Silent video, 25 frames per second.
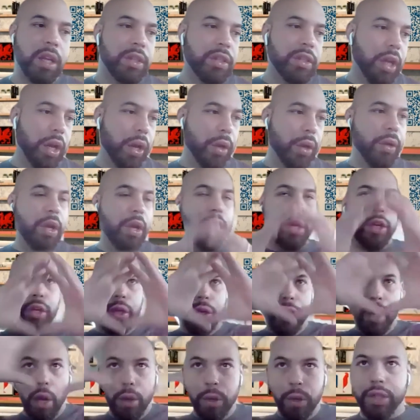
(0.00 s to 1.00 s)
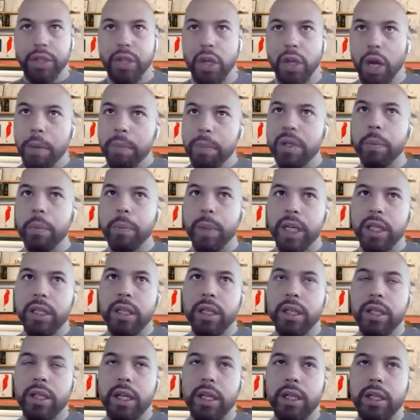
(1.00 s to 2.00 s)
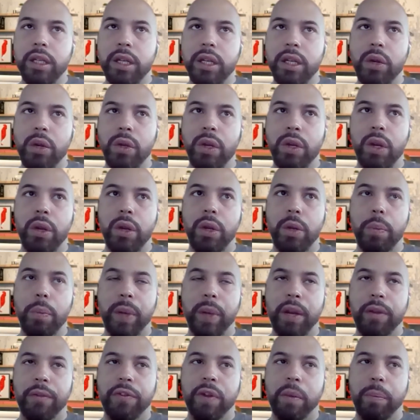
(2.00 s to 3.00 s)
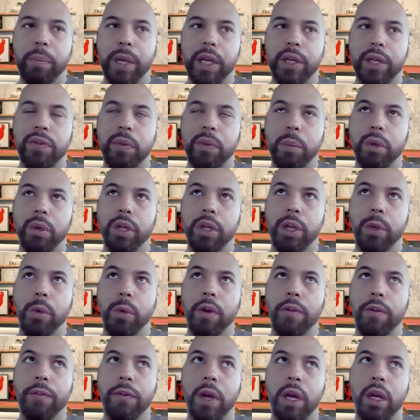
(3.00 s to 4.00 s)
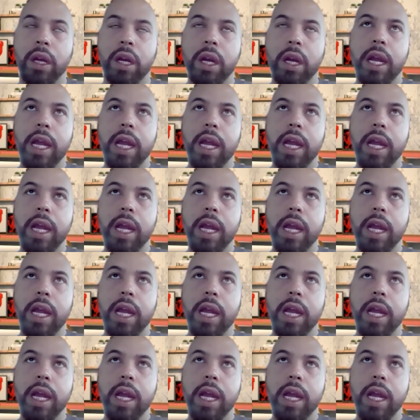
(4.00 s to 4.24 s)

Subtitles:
So you know the types of businesses that you benefit best from what you offer.